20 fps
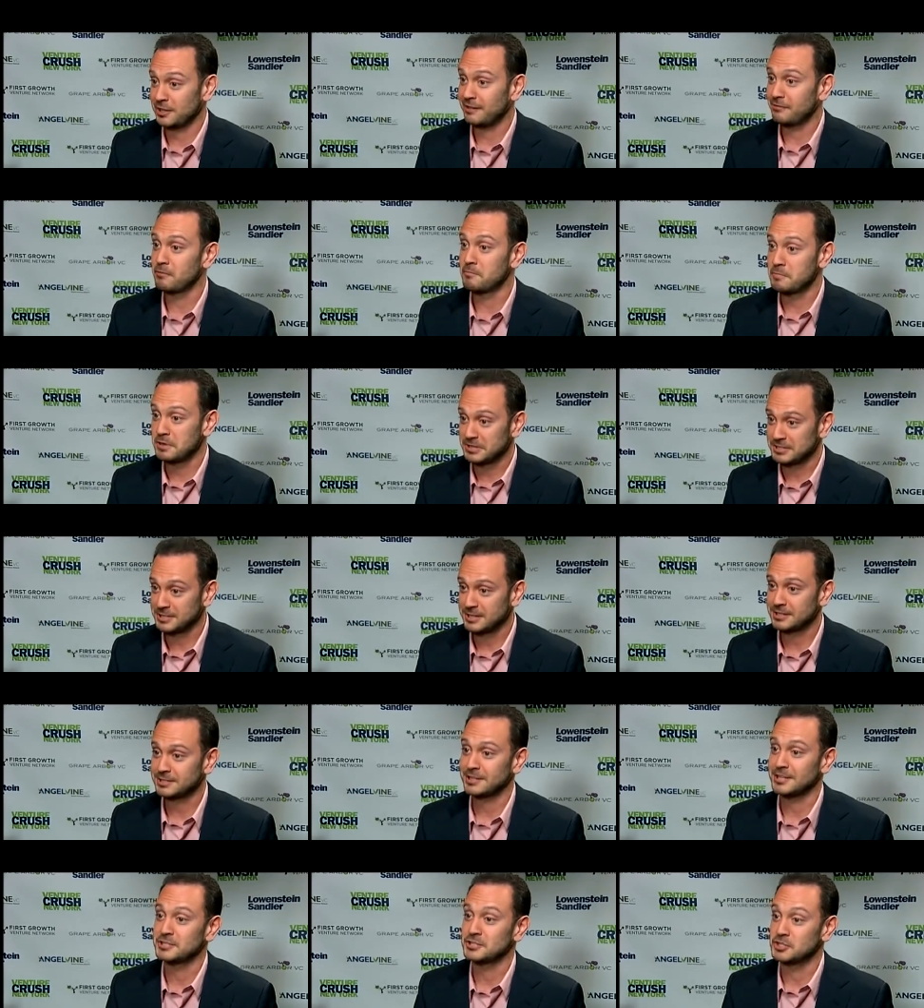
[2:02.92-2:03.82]
actually have a
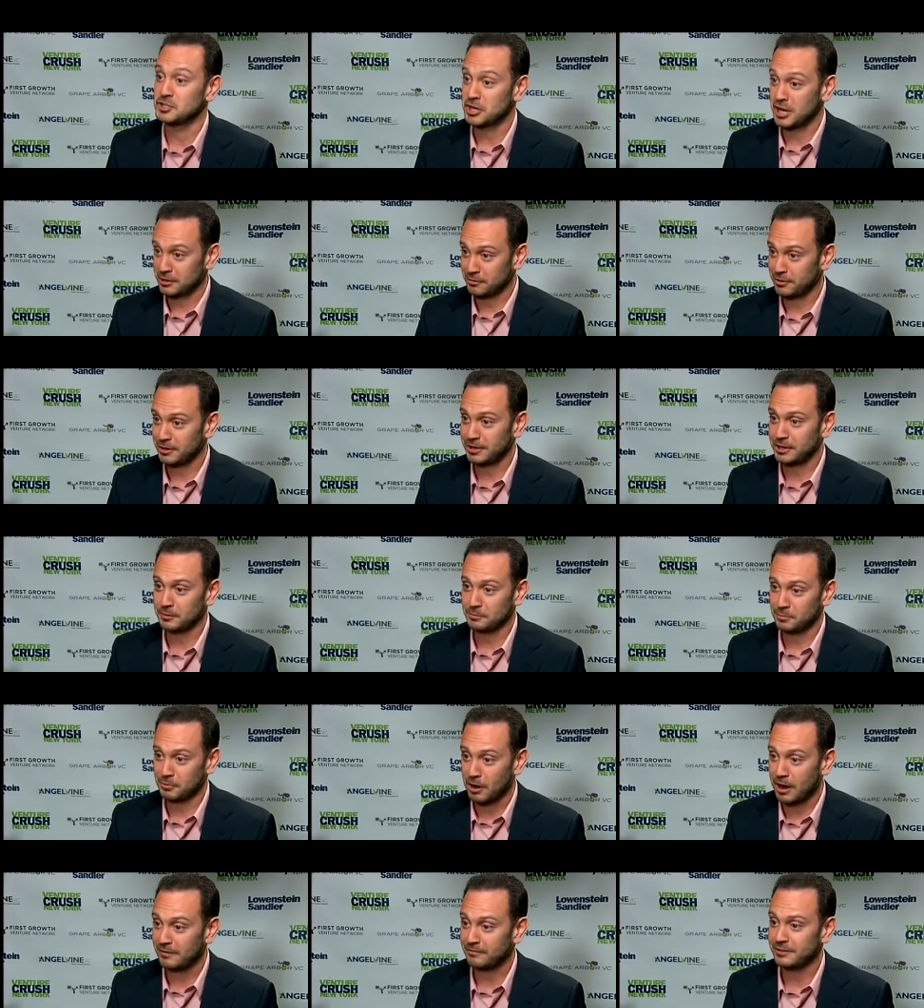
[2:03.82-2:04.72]
business that's
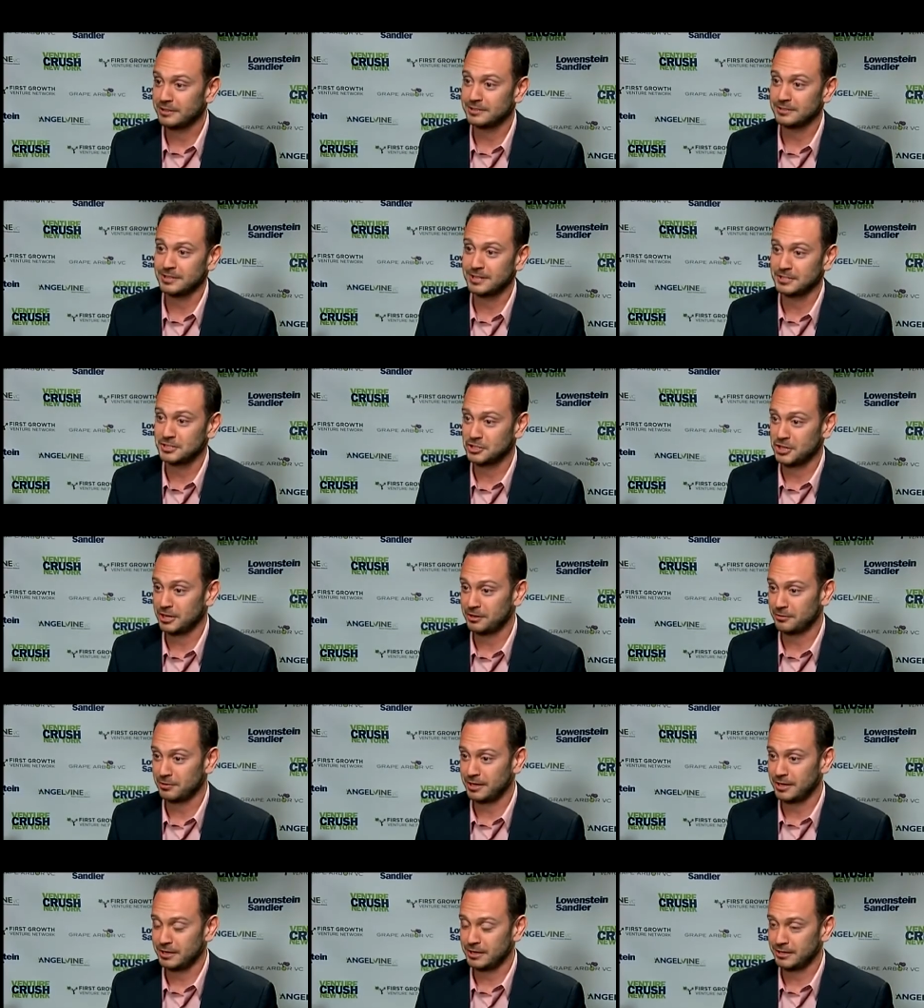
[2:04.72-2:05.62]
generating profit, that's
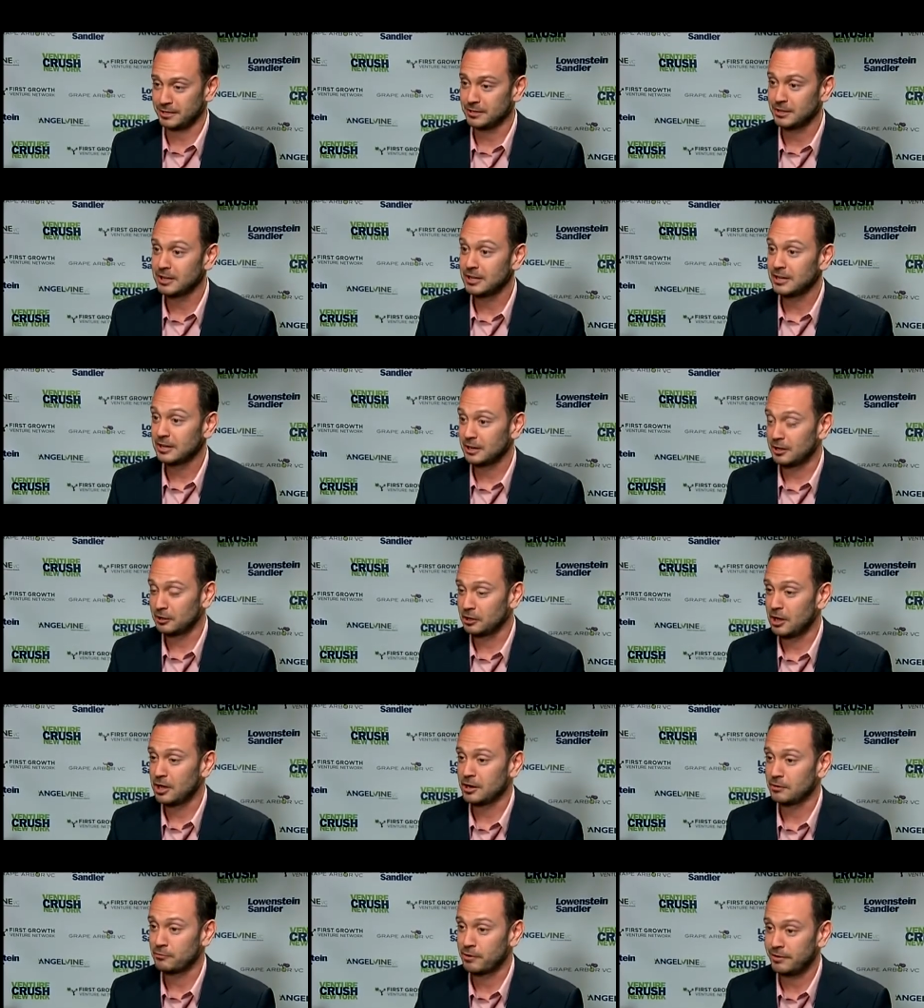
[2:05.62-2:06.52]
generating a
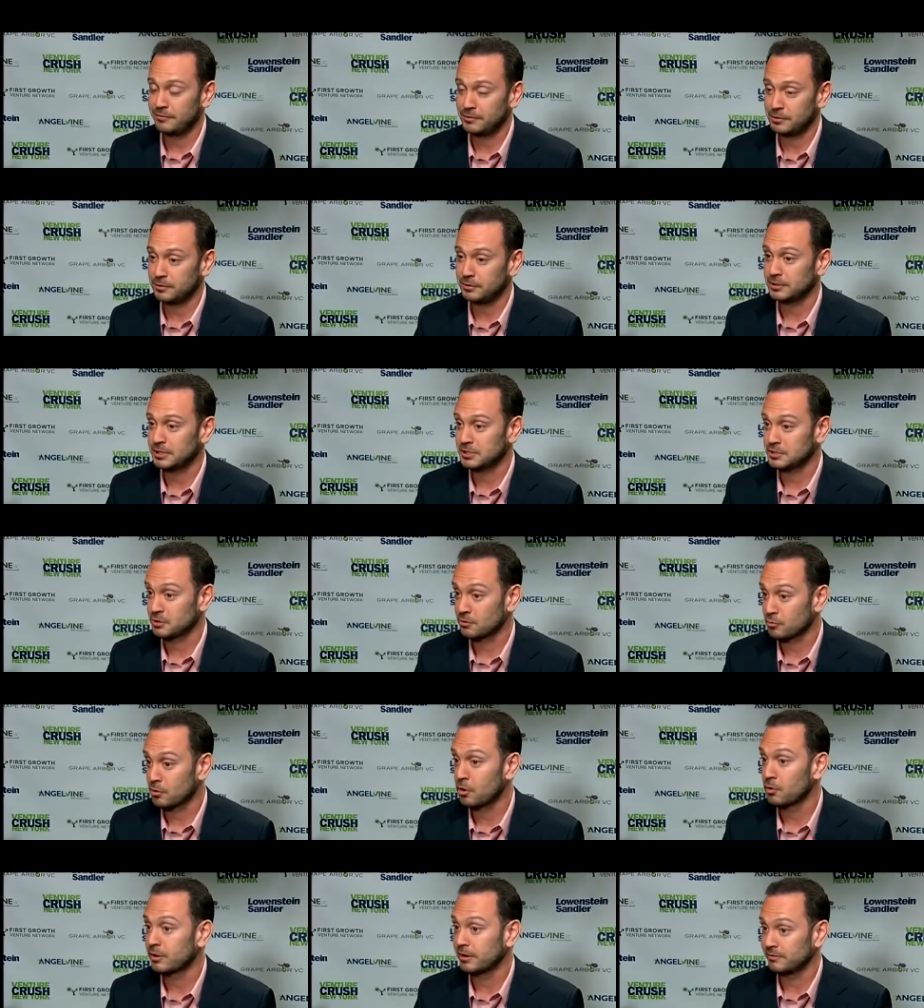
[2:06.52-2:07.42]
lot of revenue, and
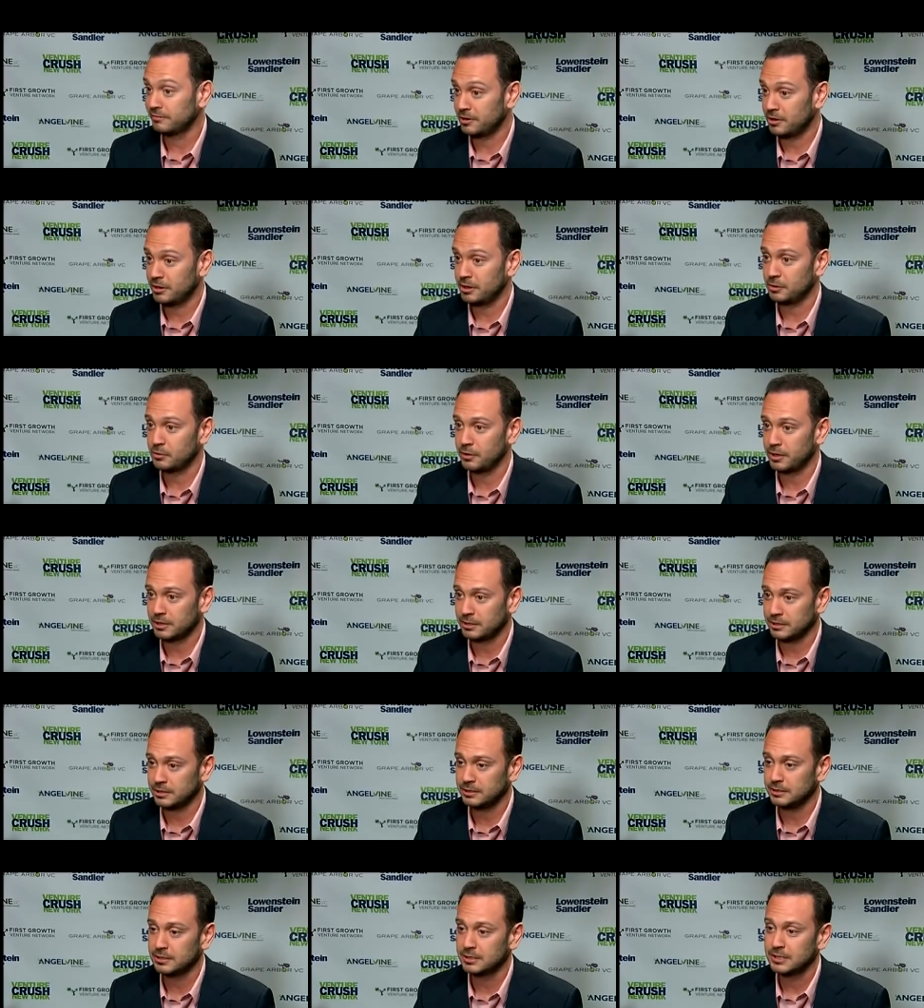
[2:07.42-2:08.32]
that's growing very
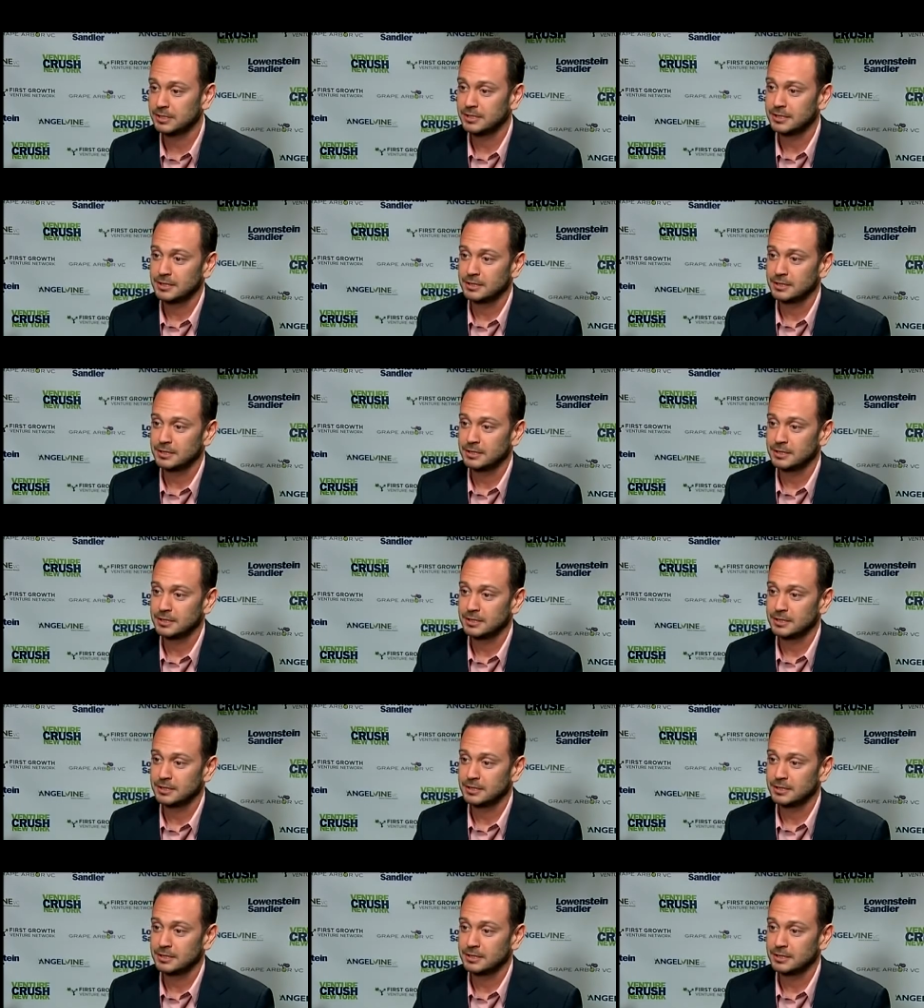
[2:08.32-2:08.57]
quickly.